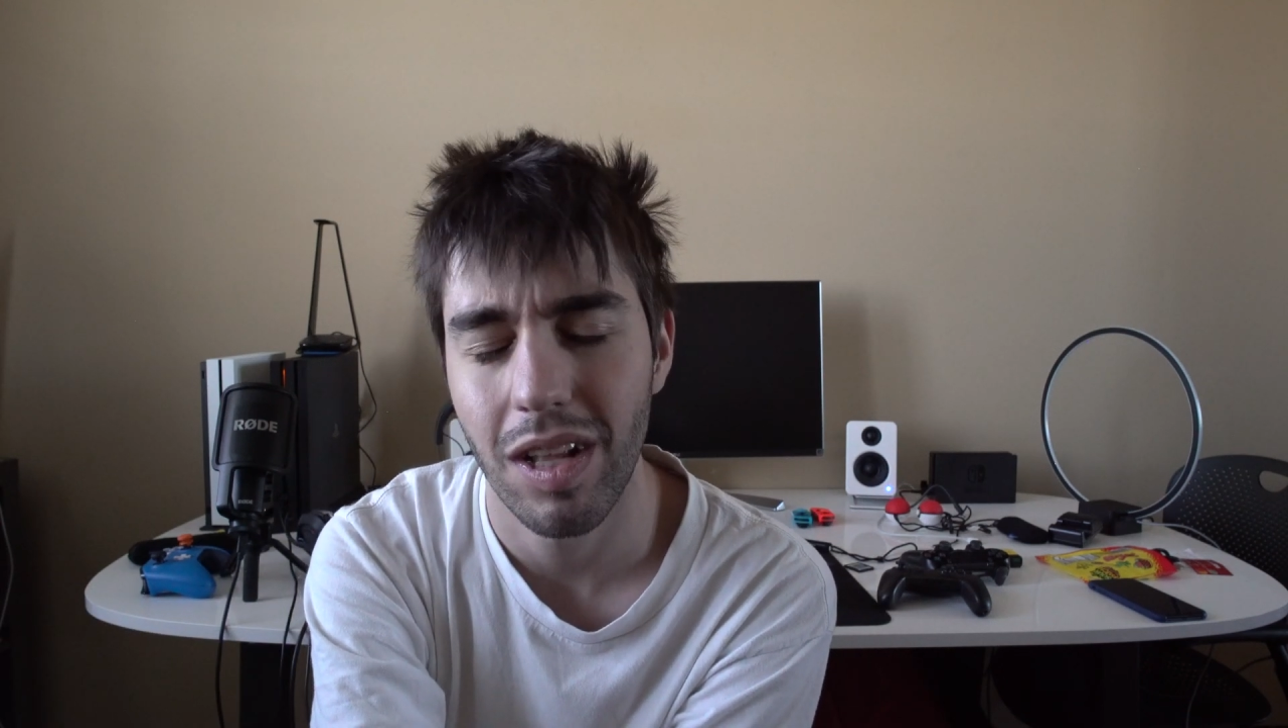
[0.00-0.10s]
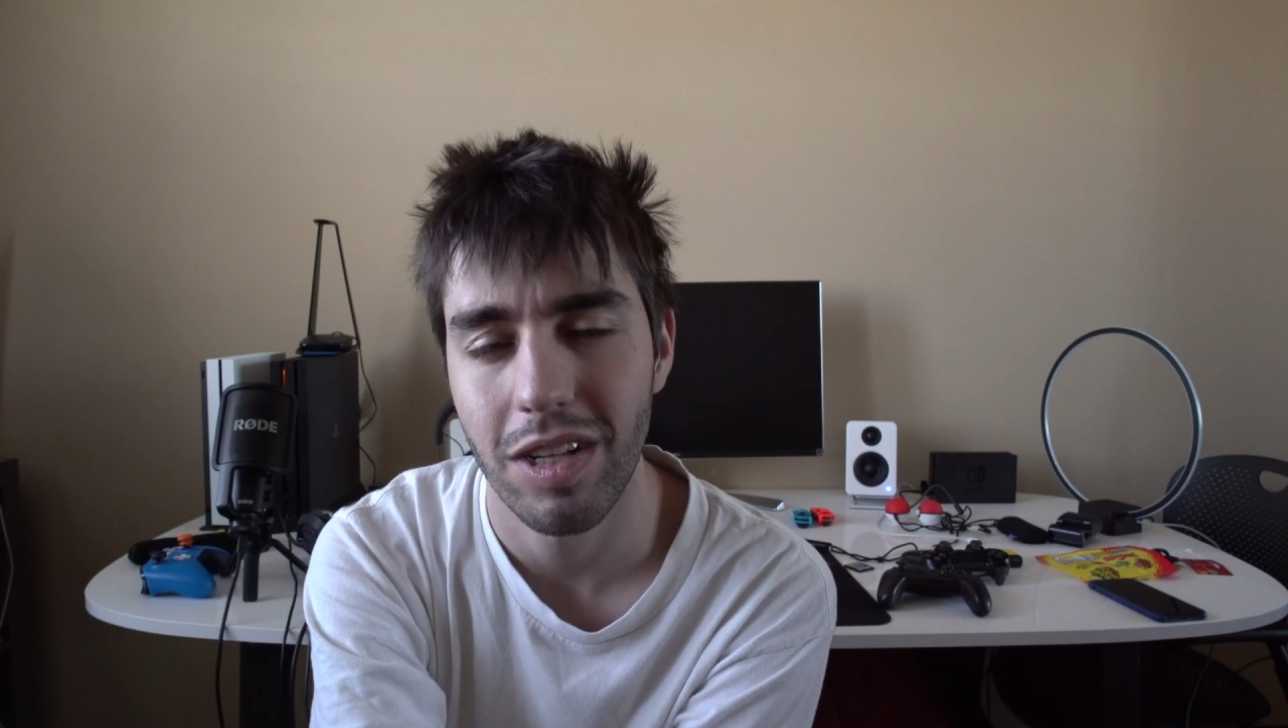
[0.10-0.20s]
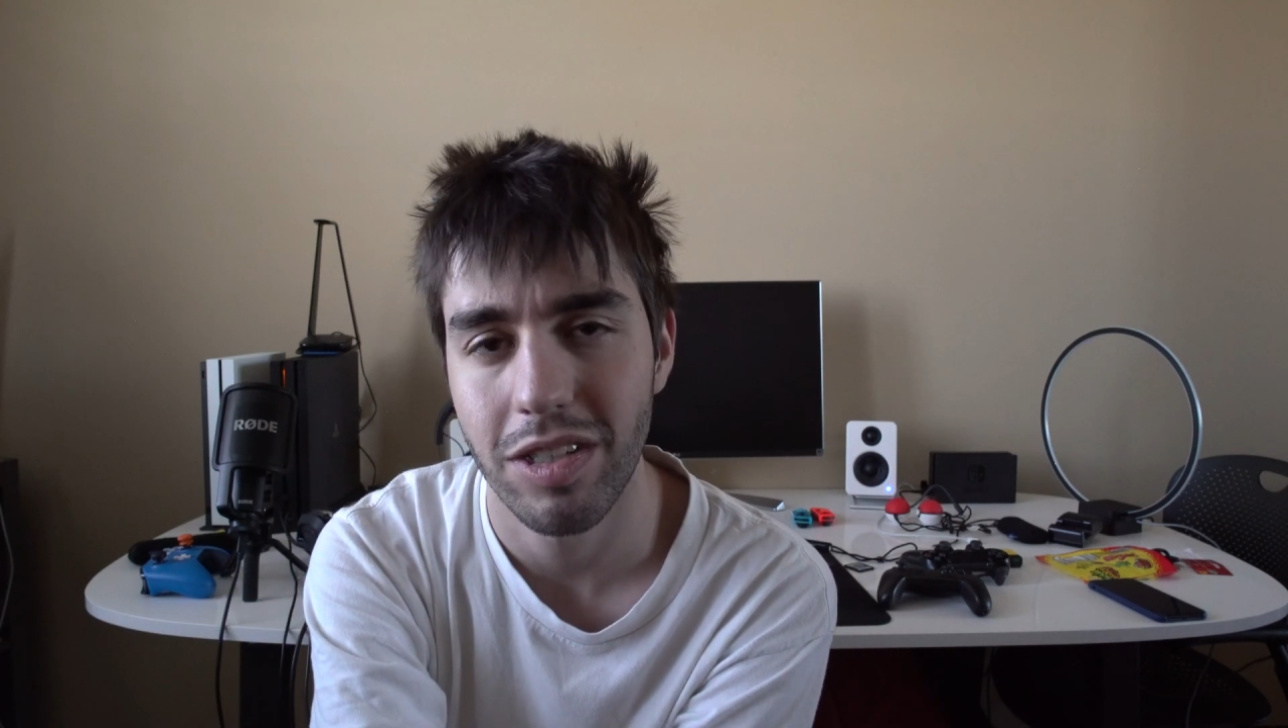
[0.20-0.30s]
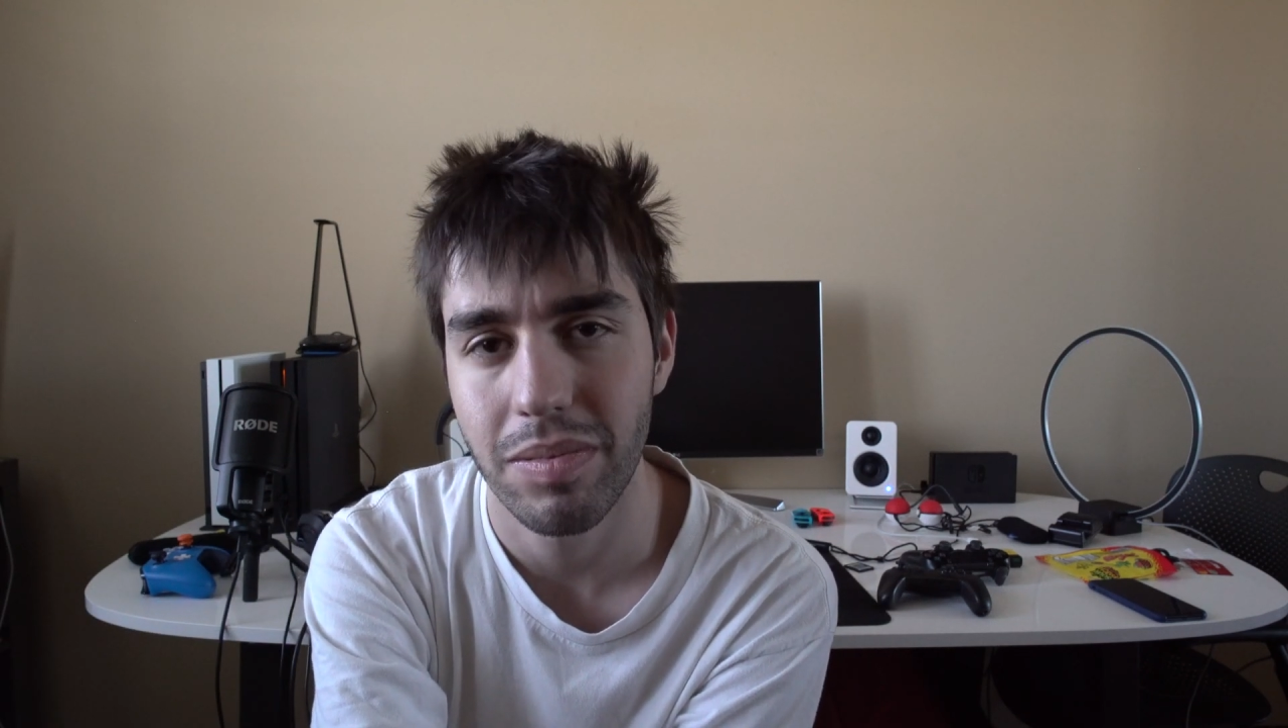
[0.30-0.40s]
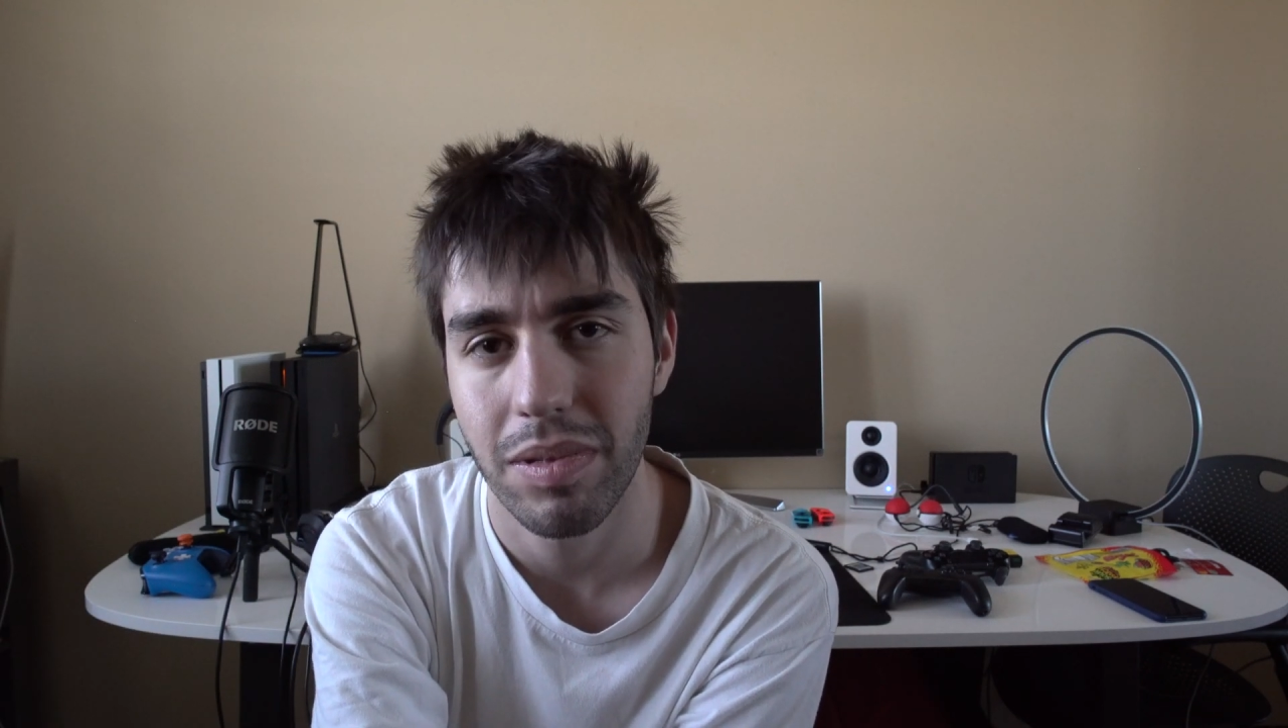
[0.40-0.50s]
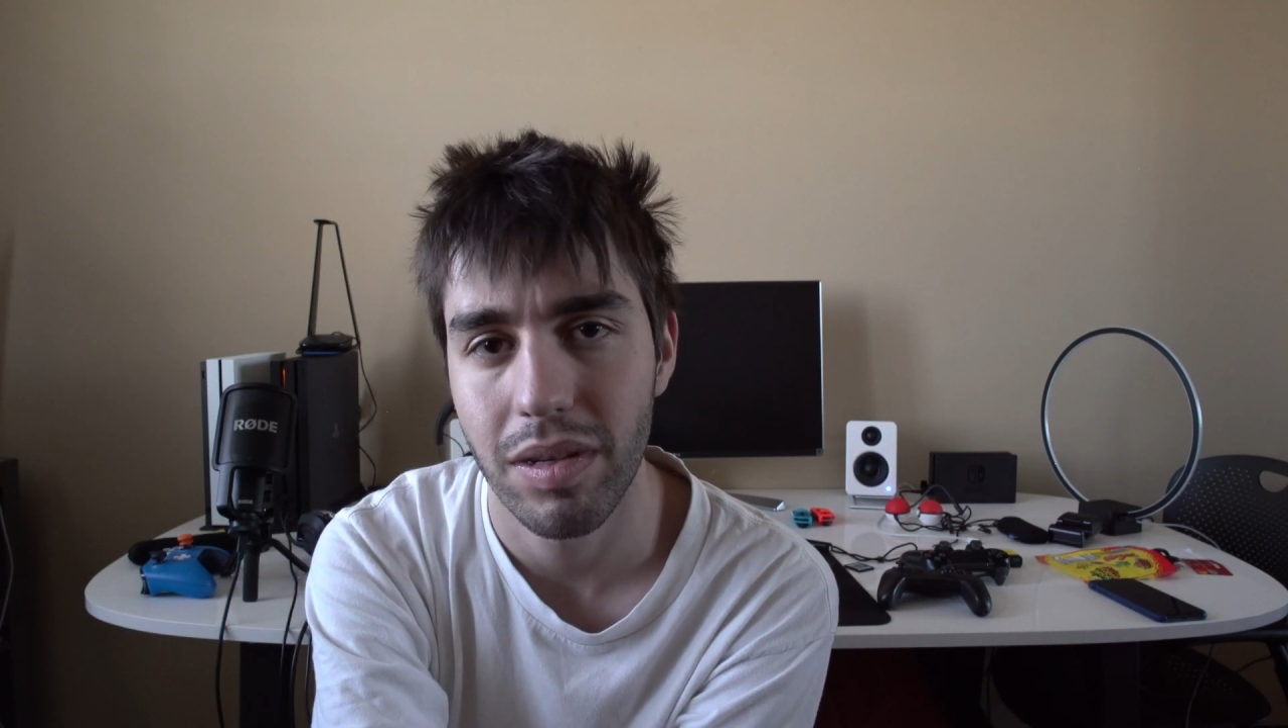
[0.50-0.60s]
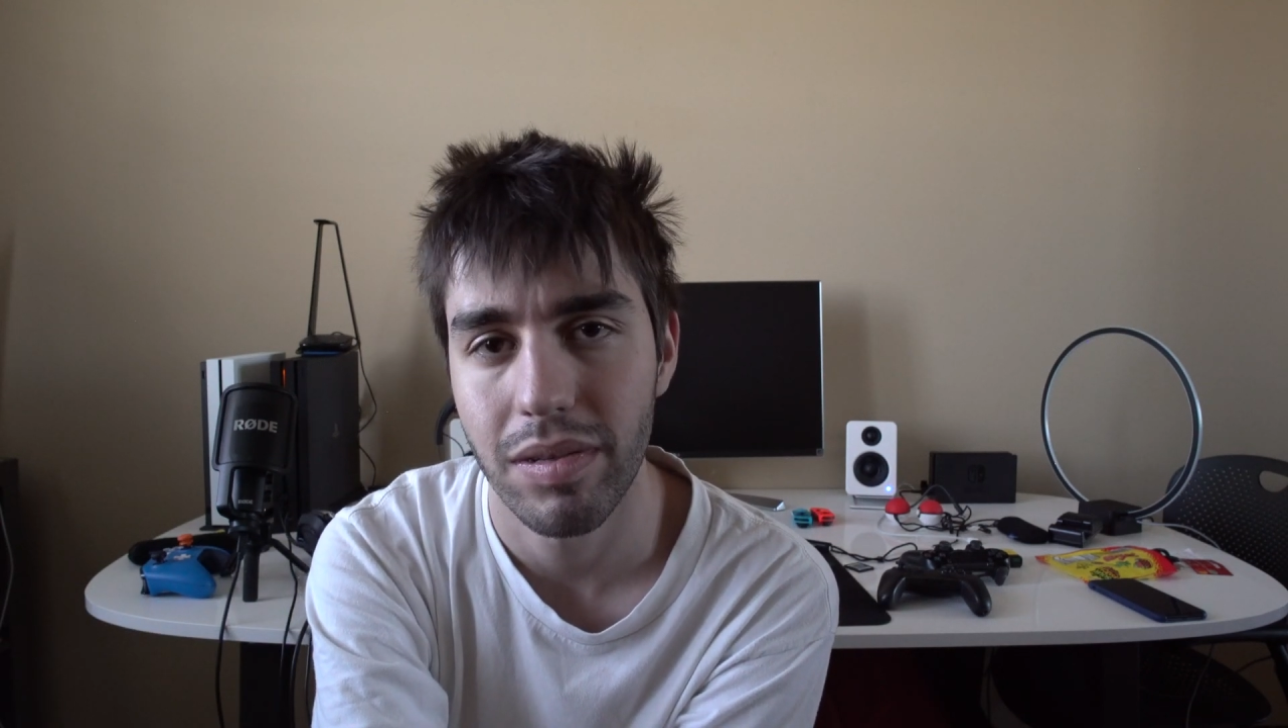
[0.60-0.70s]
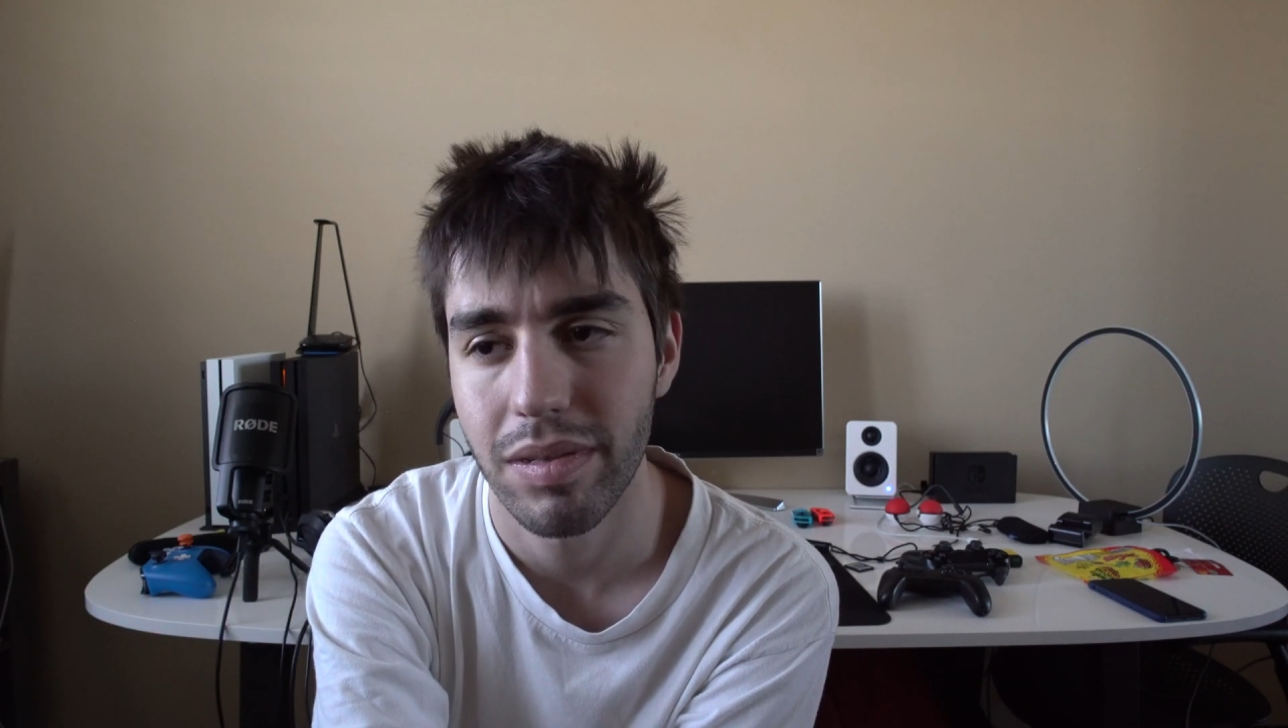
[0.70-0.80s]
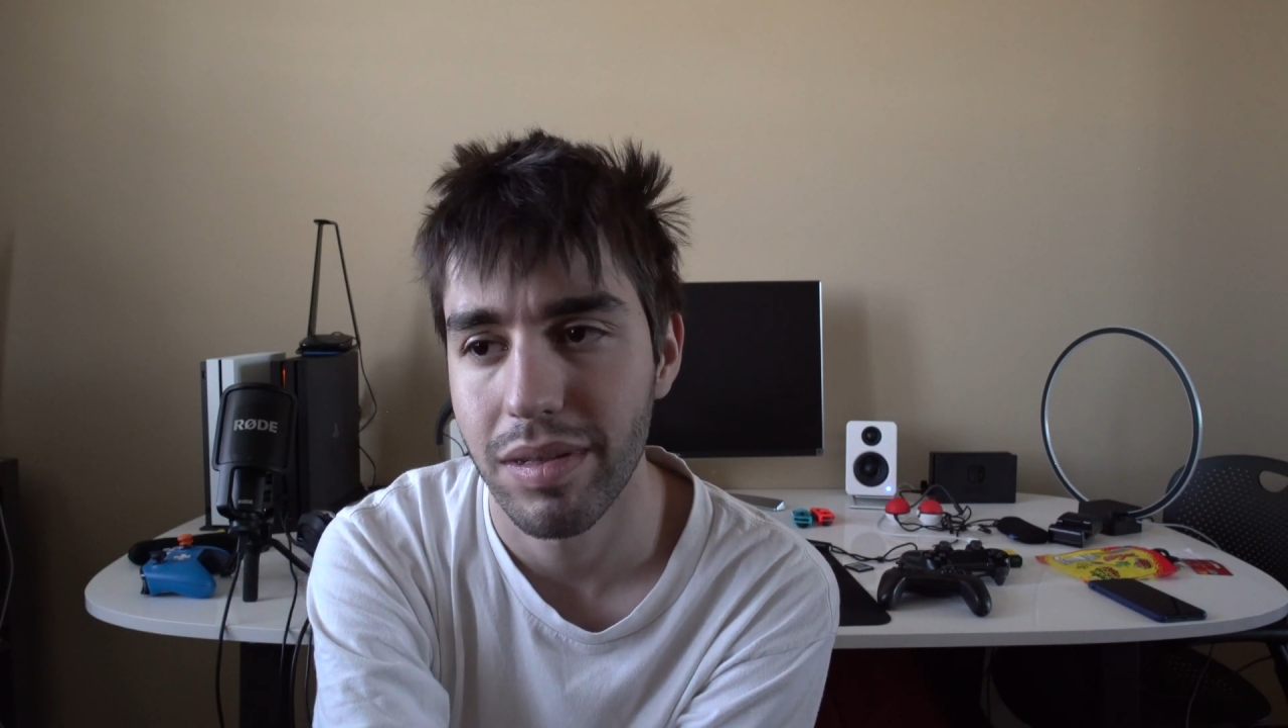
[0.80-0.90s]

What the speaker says: Logic Pro.